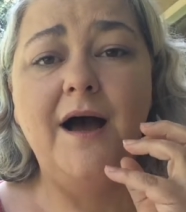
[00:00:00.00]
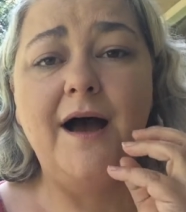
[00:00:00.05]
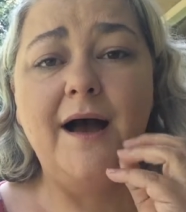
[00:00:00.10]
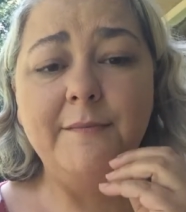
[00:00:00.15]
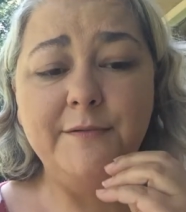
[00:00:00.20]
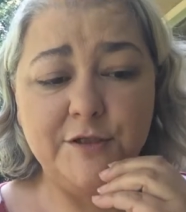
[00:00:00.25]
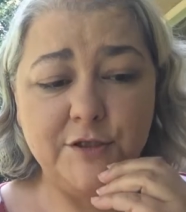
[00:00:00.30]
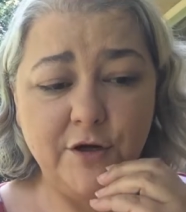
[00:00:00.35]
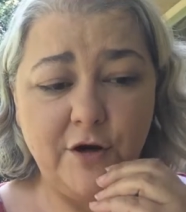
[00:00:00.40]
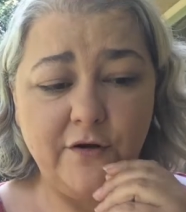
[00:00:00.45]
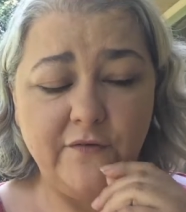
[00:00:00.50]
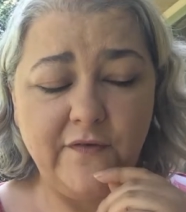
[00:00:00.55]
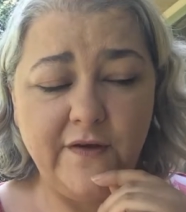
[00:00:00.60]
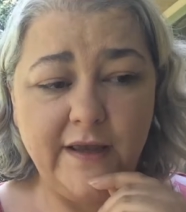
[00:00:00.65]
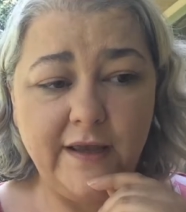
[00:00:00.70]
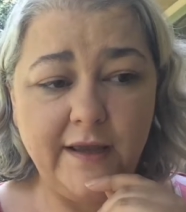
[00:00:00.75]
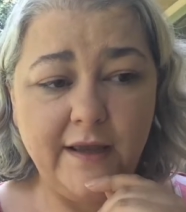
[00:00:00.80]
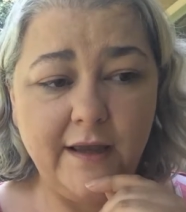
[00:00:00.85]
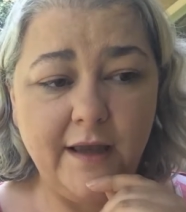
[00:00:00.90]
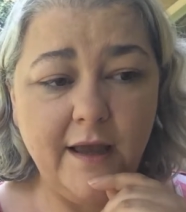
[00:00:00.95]
I'm
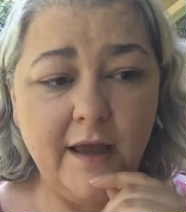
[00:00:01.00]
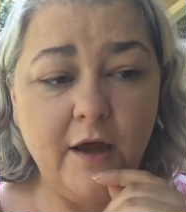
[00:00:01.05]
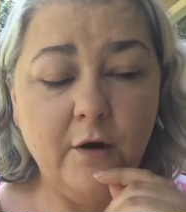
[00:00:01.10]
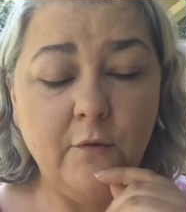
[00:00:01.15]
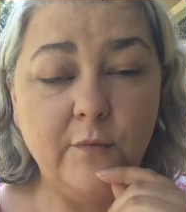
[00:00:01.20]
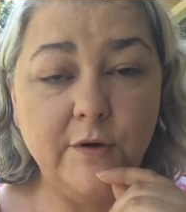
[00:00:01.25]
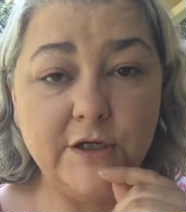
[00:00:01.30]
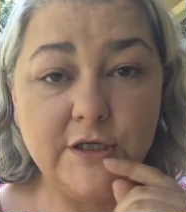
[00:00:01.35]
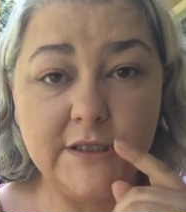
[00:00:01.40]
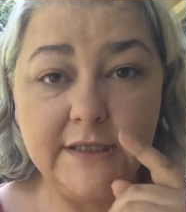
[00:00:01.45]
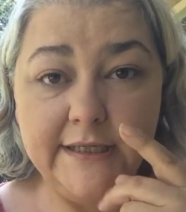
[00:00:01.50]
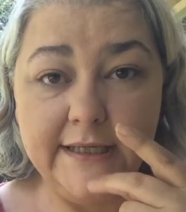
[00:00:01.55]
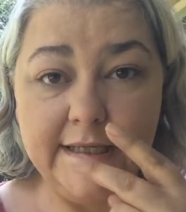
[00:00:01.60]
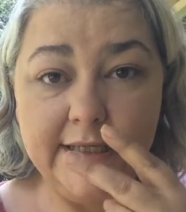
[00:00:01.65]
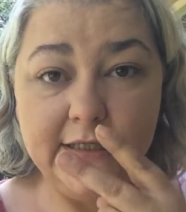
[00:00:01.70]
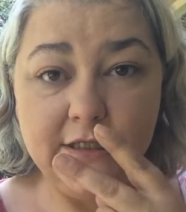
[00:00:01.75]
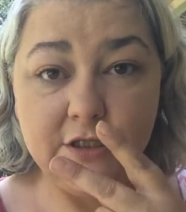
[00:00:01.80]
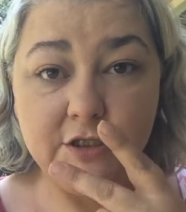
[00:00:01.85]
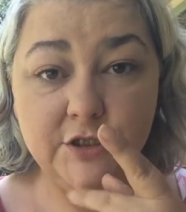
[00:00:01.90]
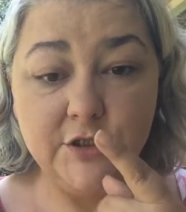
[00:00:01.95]
starving, which
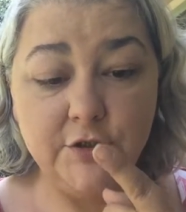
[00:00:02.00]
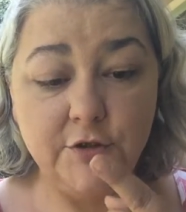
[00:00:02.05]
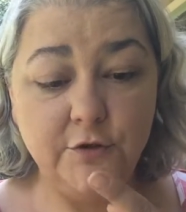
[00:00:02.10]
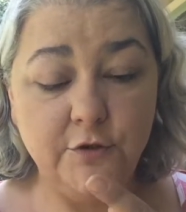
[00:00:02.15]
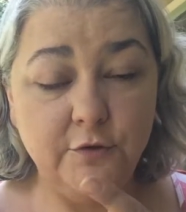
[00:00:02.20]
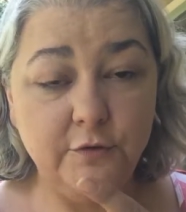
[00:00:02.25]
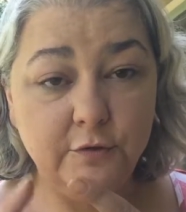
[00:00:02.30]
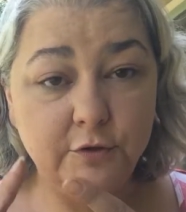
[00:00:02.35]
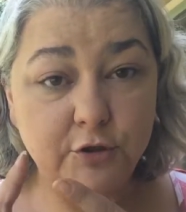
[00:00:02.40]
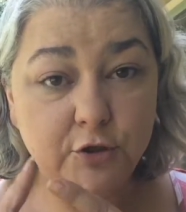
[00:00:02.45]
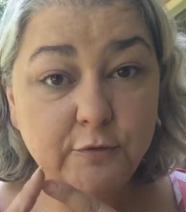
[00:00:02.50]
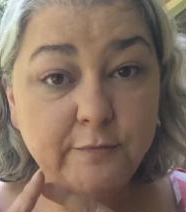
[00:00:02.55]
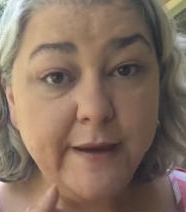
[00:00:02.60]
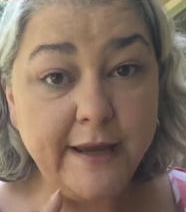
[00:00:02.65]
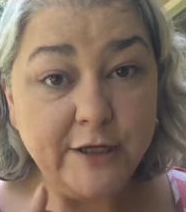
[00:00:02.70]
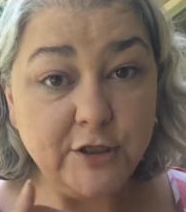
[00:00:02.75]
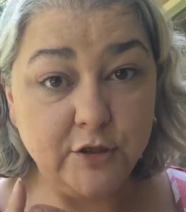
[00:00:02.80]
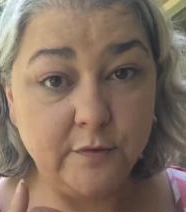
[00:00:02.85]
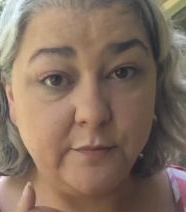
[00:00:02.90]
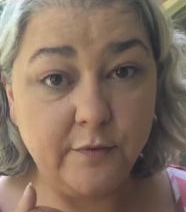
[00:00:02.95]
leads to 2
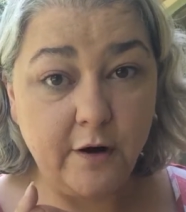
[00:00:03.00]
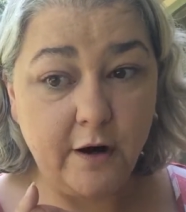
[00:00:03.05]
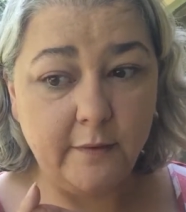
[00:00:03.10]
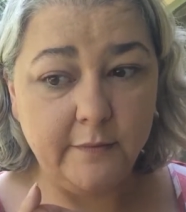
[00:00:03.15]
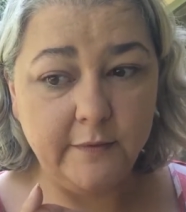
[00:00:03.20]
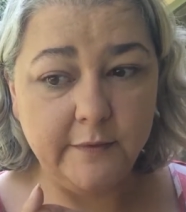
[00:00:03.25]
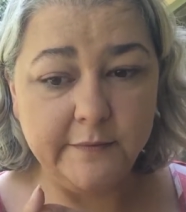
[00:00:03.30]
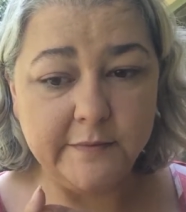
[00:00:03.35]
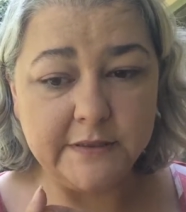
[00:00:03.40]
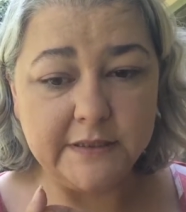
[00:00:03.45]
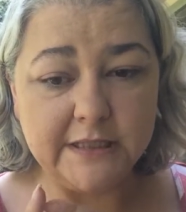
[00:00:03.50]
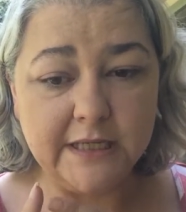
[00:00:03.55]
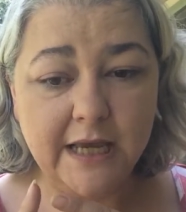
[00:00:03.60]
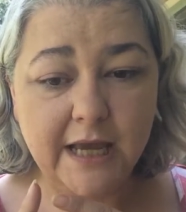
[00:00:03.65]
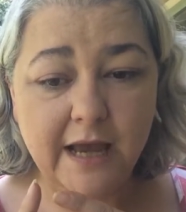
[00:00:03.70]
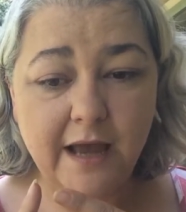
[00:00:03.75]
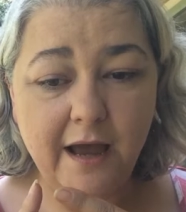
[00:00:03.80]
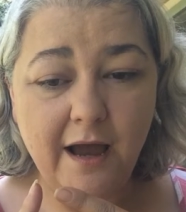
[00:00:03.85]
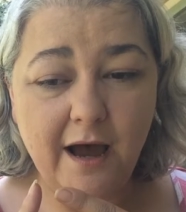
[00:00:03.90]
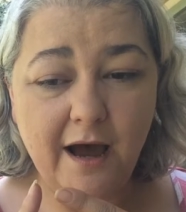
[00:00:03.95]
major problems.
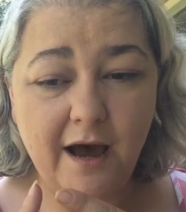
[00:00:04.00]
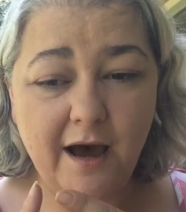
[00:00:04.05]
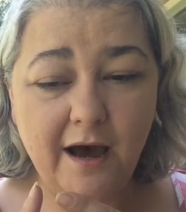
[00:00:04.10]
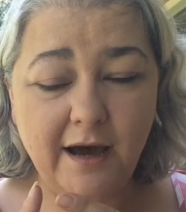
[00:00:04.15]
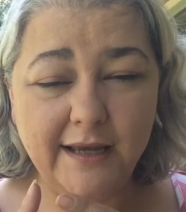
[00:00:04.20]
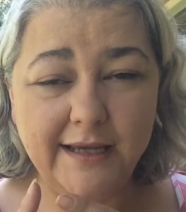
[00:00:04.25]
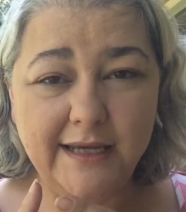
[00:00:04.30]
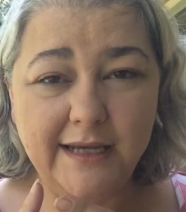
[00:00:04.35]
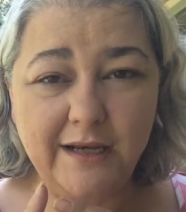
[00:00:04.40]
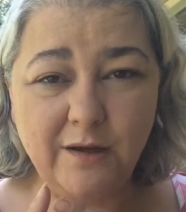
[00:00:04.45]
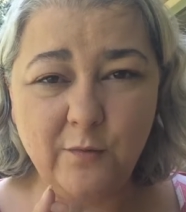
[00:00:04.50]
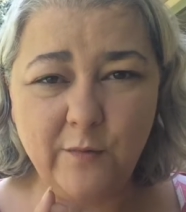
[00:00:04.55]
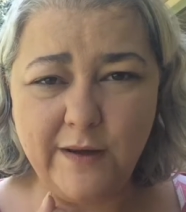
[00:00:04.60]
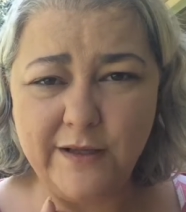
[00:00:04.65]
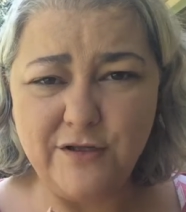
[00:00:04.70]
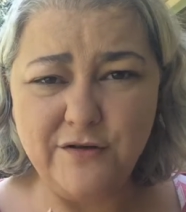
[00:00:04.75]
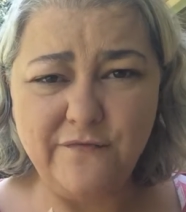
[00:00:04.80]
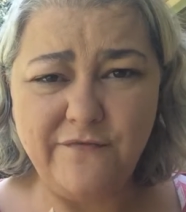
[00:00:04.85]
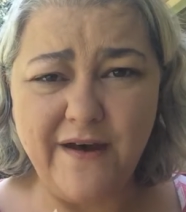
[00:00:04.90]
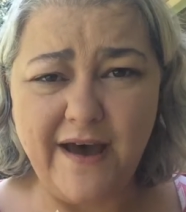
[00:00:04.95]
Eating way
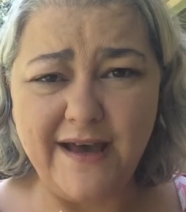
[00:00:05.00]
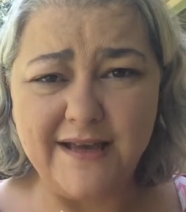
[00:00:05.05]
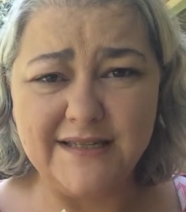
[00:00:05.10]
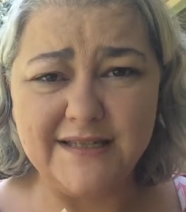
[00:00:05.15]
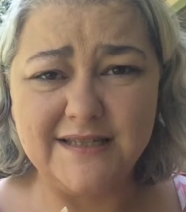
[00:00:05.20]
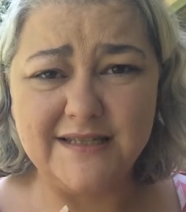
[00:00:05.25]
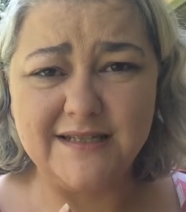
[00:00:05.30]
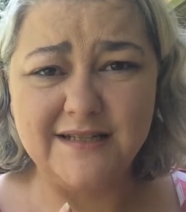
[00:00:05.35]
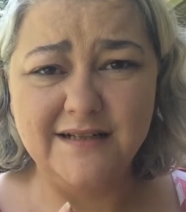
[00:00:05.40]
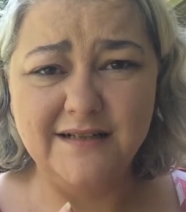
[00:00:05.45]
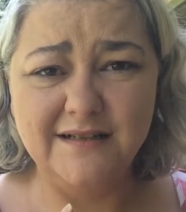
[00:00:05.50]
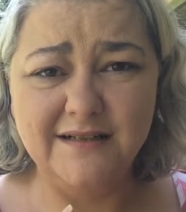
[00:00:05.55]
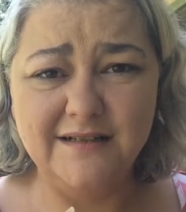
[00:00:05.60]
too fast.